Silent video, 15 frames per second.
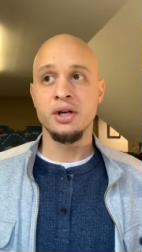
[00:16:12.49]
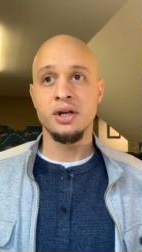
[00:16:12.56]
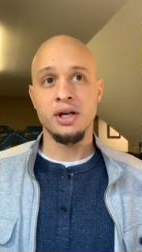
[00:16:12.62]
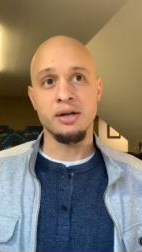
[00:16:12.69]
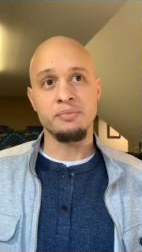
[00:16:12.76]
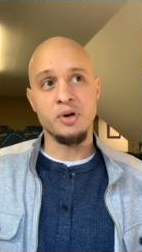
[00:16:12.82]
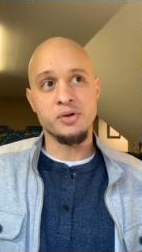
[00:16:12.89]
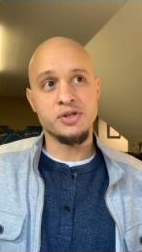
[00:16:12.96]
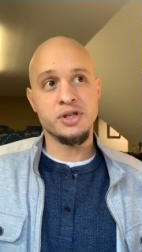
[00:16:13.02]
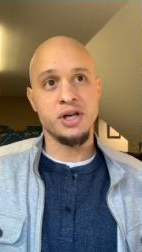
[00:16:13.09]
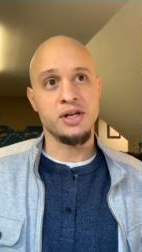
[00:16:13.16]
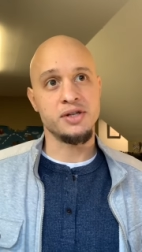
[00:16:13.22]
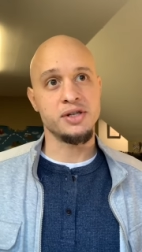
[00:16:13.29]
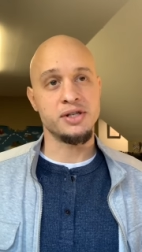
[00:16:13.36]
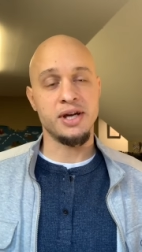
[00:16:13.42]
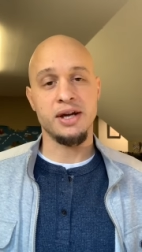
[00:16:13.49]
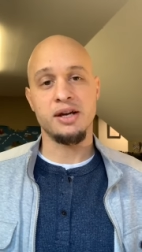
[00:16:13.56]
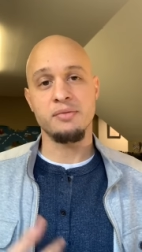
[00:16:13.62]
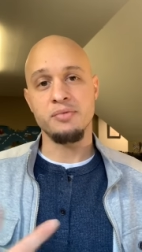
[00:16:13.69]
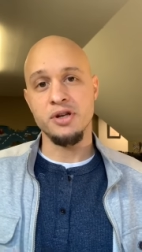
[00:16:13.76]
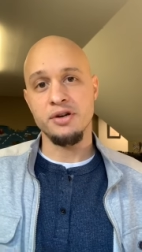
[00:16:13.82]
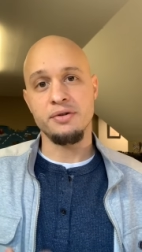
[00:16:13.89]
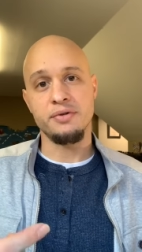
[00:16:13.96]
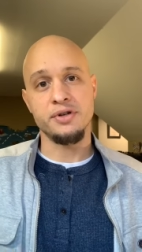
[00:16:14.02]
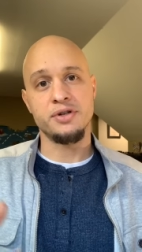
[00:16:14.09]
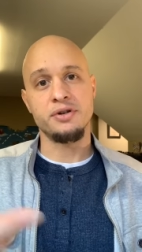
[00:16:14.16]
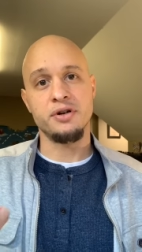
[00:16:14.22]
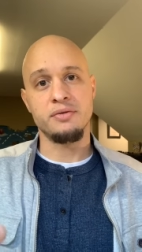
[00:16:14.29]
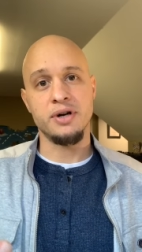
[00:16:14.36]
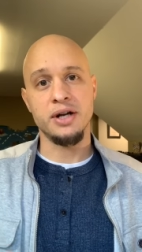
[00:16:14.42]
In most cases, that could be your
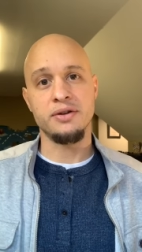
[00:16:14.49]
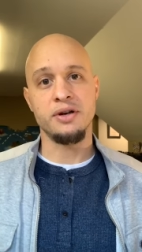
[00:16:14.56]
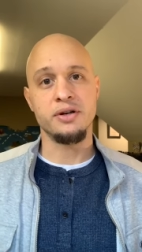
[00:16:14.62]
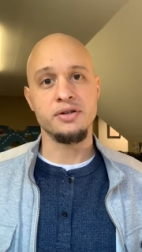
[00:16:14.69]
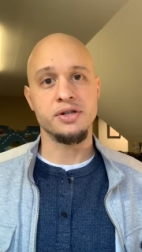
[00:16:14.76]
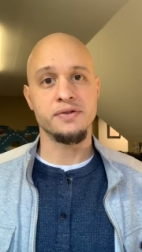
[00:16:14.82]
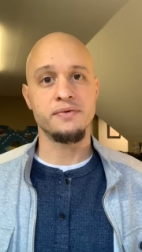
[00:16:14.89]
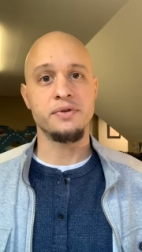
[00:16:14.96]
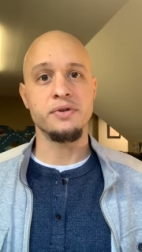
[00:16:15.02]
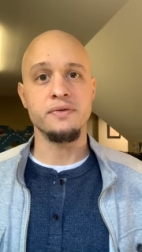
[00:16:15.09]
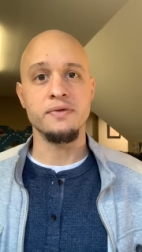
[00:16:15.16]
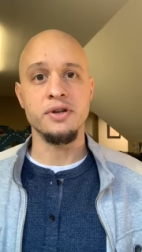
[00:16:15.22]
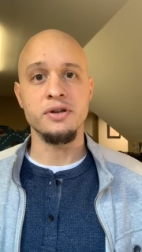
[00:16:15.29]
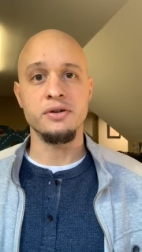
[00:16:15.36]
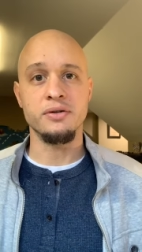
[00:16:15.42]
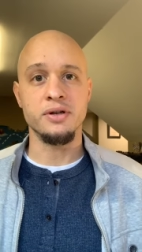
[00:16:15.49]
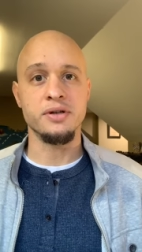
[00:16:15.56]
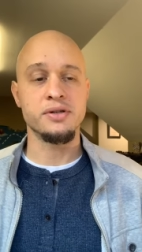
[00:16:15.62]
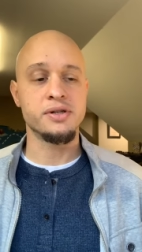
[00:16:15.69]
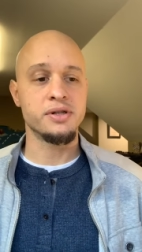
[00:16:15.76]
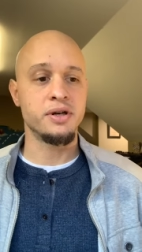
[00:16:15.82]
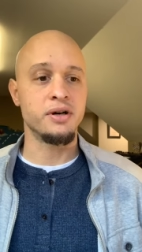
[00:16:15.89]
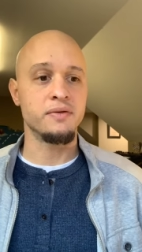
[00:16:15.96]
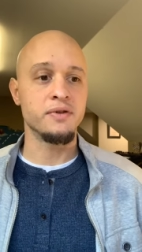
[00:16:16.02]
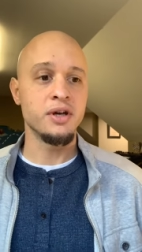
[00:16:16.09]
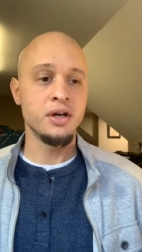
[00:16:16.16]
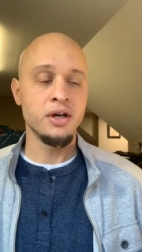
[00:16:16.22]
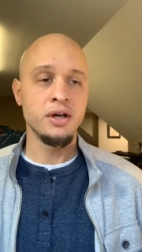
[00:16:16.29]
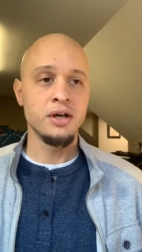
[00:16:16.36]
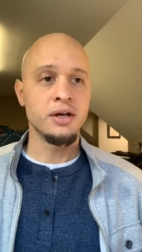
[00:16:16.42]
return right there just for the video in
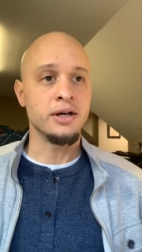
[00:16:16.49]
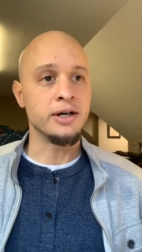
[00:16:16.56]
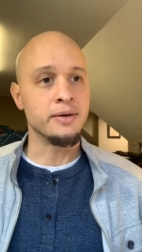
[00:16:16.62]
itself.